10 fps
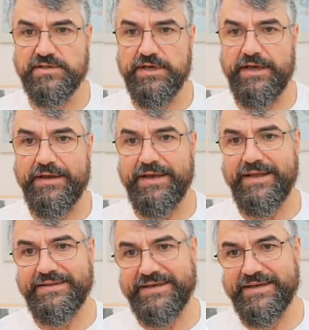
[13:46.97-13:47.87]

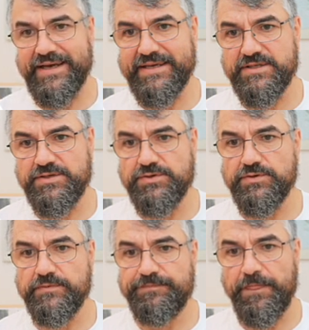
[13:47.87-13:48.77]
then it has
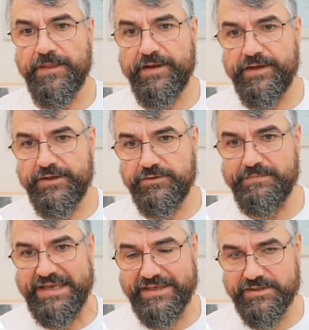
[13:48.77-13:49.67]
to
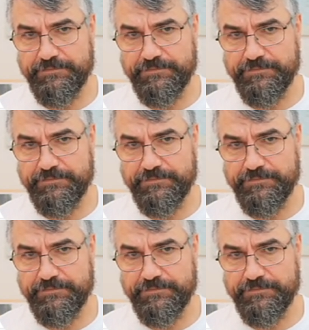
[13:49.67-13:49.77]
build,